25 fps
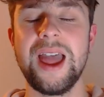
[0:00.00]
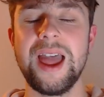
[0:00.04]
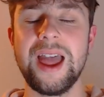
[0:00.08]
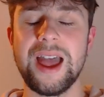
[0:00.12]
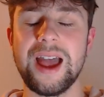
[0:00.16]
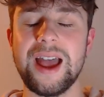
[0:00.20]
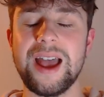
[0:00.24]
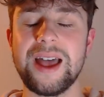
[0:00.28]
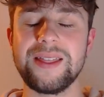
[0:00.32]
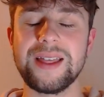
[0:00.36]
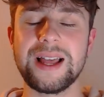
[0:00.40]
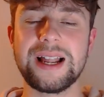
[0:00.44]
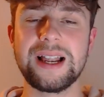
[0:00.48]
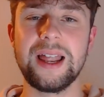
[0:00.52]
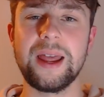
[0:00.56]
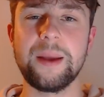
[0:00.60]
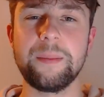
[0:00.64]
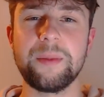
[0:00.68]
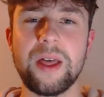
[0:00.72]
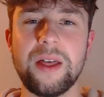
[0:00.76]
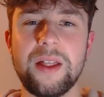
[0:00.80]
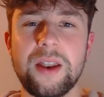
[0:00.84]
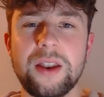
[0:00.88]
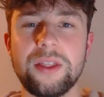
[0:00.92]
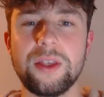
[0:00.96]
They claim
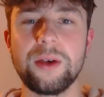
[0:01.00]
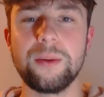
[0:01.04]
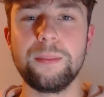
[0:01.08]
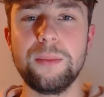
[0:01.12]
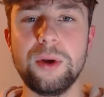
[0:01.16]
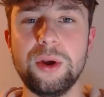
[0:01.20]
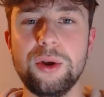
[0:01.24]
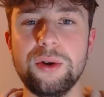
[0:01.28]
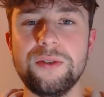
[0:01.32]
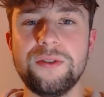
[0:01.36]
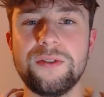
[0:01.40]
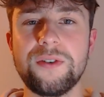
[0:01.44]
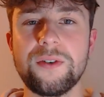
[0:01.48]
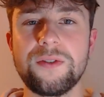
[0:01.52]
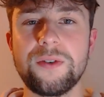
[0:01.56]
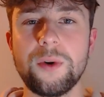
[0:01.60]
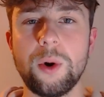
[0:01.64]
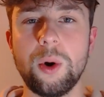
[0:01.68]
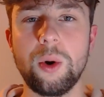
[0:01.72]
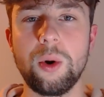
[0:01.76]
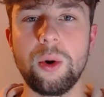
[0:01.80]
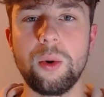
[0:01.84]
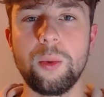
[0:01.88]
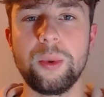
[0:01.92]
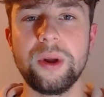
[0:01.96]
that the move
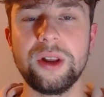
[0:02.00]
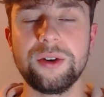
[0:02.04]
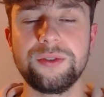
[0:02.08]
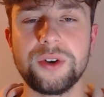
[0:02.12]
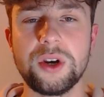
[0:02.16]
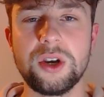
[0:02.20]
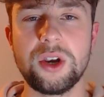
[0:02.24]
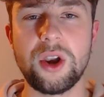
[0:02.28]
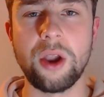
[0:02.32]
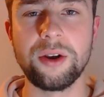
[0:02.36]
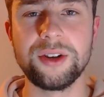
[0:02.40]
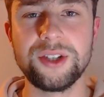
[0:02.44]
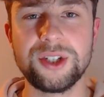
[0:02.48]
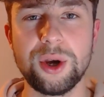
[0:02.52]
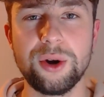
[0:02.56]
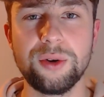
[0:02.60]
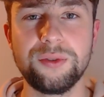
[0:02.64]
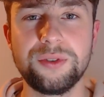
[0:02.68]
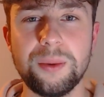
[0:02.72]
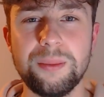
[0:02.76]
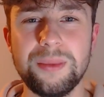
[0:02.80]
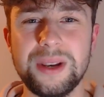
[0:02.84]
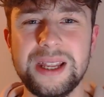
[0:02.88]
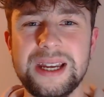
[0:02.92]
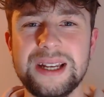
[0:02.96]
for Wilfred Nonto
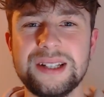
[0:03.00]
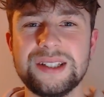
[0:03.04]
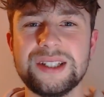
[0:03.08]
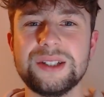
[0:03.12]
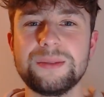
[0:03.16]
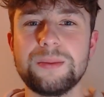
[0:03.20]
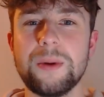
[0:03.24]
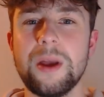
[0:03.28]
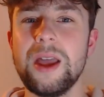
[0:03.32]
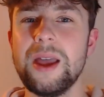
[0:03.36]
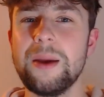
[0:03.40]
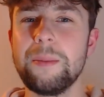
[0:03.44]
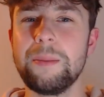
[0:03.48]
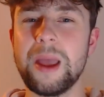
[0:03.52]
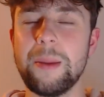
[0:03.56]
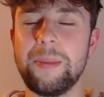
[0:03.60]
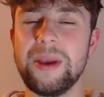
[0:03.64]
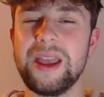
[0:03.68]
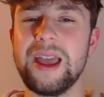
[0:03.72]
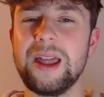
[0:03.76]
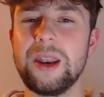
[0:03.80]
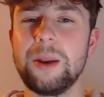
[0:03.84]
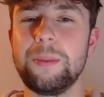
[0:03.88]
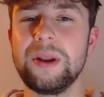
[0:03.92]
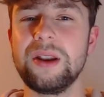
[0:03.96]
from Leeds is maybe
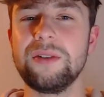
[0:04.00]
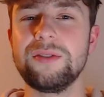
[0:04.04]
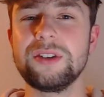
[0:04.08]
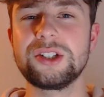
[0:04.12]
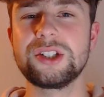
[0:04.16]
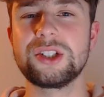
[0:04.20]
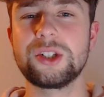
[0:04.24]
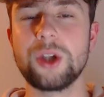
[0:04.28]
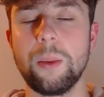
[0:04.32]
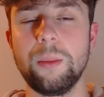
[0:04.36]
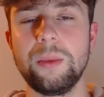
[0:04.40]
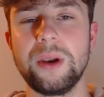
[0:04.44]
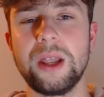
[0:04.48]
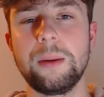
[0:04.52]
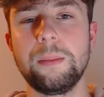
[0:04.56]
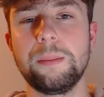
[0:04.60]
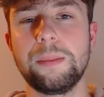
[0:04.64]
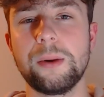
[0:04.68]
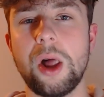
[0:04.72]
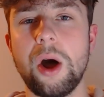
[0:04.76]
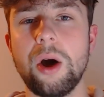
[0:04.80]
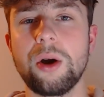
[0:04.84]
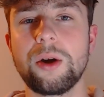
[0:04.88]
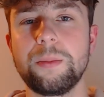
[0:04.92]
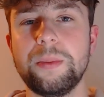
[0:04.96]
hitting a bit of a stumbling
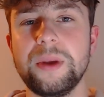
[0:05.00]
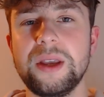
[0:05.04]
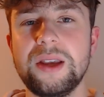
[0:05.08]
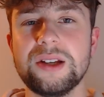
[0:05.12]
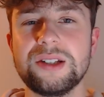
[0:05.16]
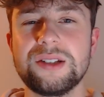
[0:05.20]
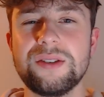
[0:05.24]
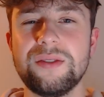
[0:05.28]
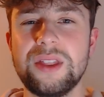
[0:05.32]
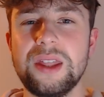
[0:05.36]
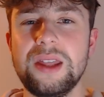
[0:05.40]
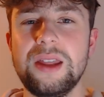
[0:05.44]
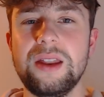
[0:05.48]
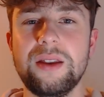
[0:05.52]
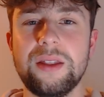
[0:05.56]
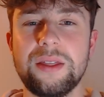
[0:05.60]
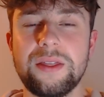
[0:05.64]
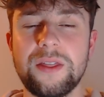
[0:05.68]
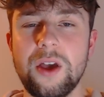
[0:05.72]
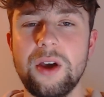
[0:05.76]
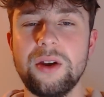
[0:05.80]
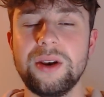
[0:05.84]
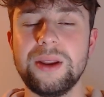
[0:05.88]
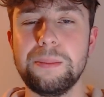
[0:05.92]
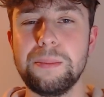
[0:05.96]
block because of the
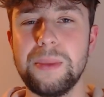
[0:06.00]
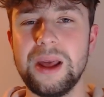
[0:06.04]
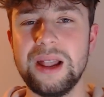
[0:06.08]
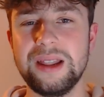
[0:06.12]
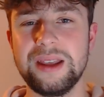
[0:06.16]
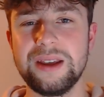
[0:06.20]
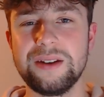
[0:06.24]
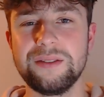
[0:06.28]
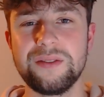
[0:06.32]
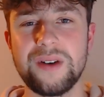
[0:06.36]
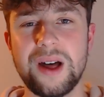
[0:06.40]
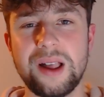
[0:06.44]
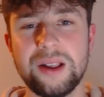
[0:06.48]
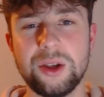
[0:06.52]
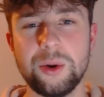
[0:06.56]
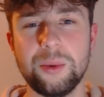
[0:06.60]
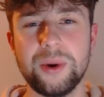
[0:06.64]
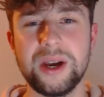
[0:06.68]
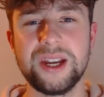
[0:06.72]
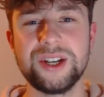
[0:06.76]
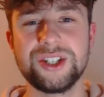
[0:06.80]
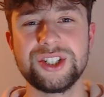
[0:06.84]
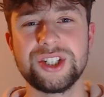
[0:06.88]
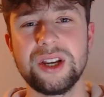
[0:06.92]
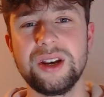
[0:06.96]
30 million
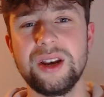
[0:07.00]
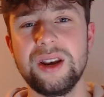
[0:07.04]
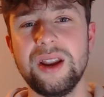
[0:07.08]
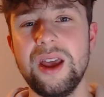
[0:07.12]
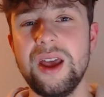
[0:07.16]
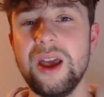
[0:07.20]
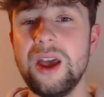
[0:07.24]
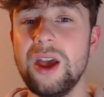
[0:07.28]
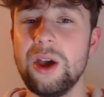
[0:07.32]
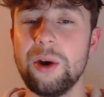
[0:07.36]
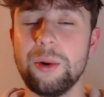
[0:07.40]
valuation,